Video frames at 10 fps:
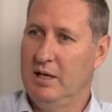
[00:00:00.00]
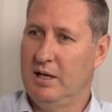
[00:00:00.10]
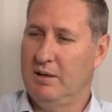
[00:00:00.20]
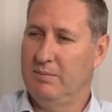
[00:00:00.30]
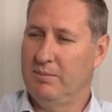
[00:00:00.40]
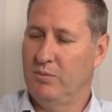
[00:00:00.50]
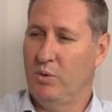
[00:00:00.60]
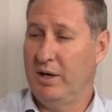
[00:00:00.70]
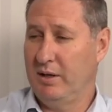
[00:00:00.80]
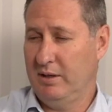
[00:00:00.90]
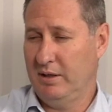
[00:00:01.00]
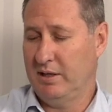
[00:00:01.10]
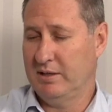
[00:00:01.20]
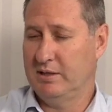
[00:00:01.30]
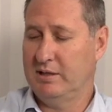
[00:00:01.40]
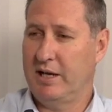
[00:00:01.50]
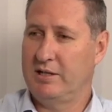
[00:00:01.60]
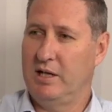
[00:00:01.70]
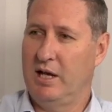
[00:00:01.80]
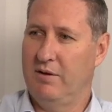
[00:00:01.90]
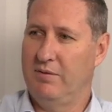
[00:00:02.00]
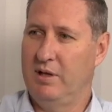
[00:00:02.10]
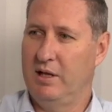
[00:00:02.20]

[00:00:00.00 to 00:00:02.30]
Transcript: Um, one, it doesn't actually have the